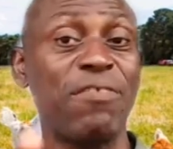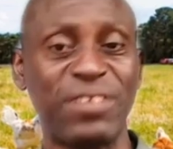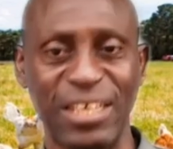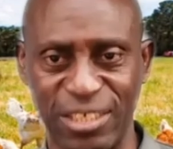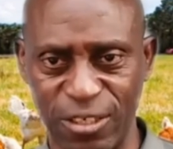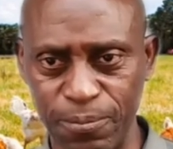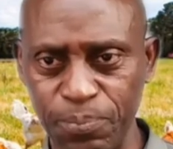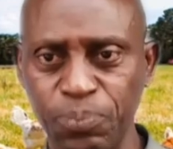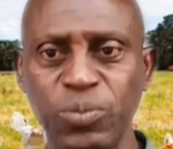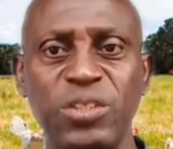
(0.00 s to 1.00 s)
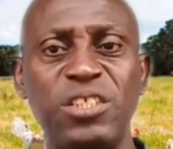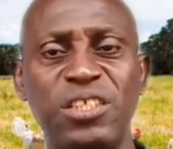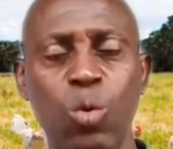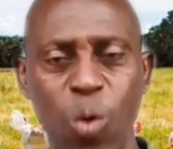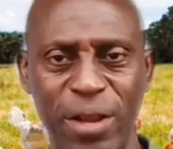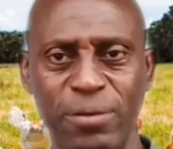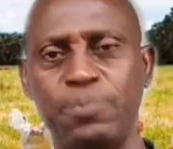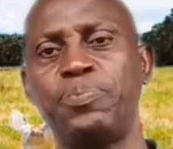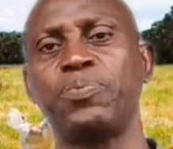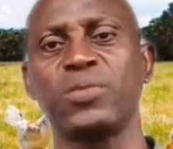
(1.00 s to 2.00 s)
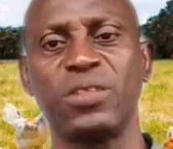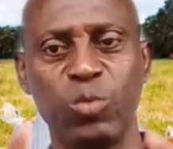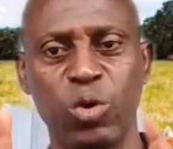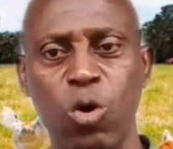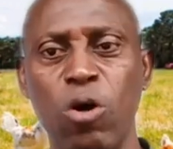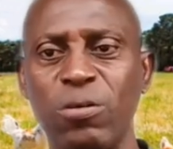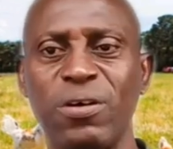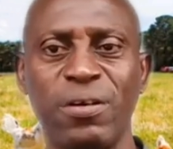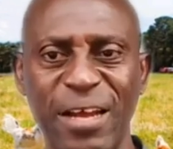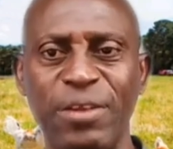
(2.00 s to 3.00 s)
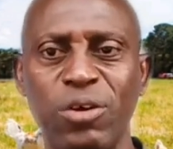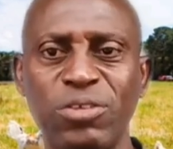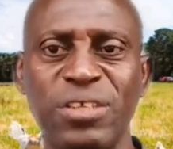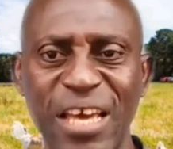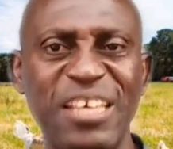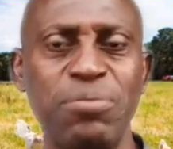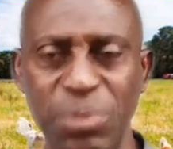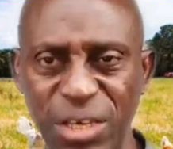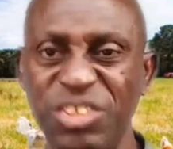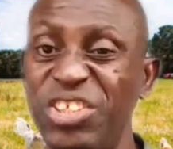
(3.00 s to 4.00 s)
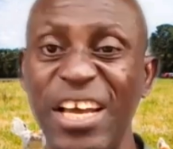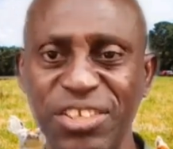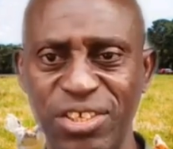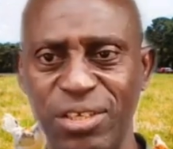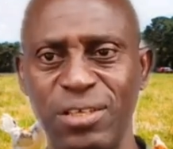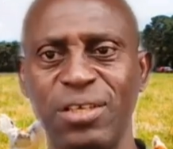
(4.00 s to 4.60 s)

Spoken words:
have taste. This is the one we call groundnut cake meal, GNC.